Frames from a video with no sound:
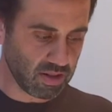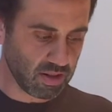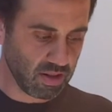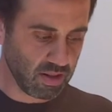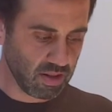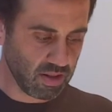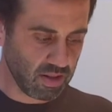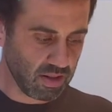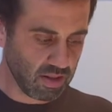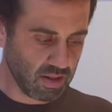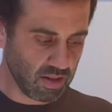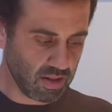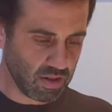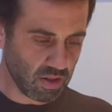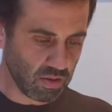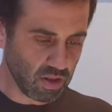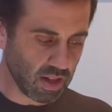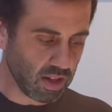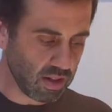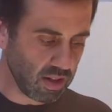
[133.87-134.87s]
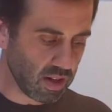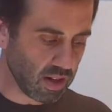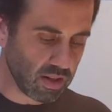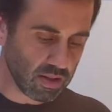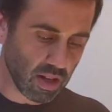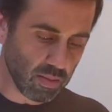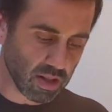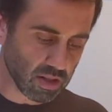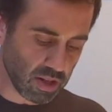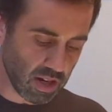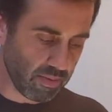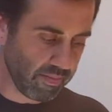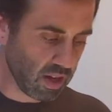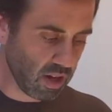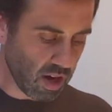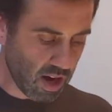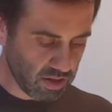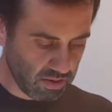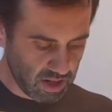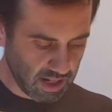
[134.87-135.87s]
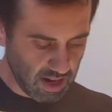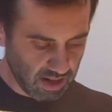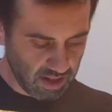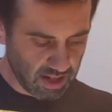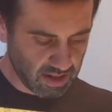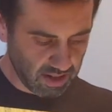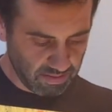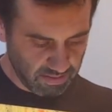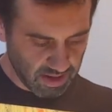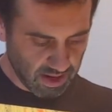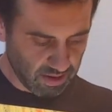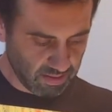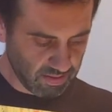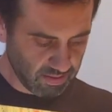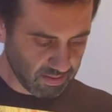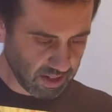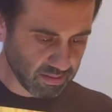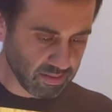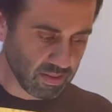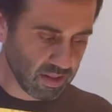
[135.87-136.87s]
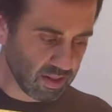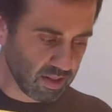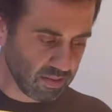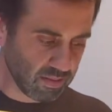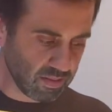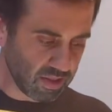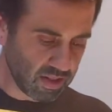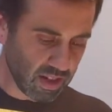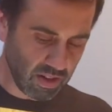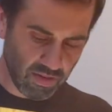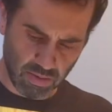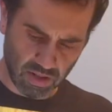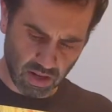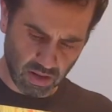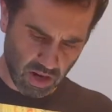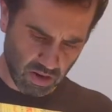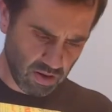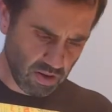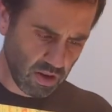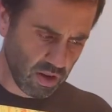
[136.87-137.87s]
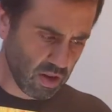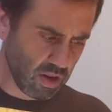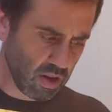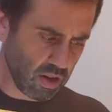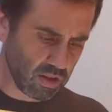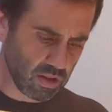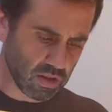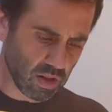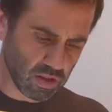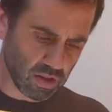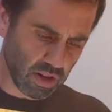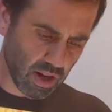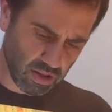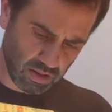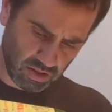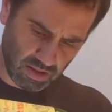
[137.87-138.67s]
start to slow down because you'll see a little bit of dust from the sediment.